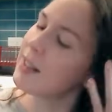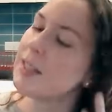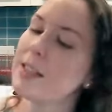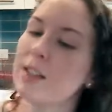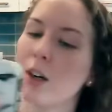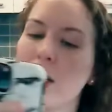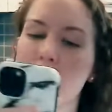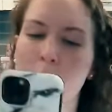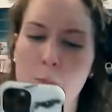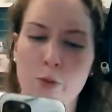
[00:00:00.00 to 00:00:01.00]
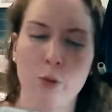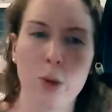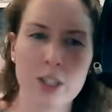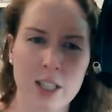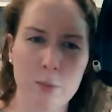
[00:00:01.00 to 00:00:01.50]
says he's also
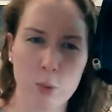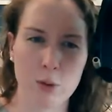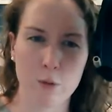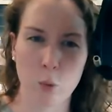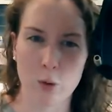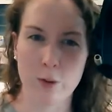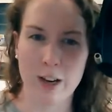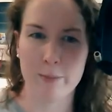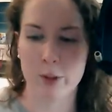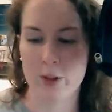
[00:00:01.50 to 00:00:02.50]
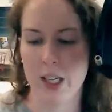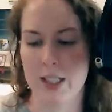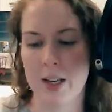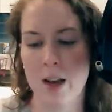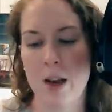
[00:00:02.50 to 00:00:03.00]
14.45%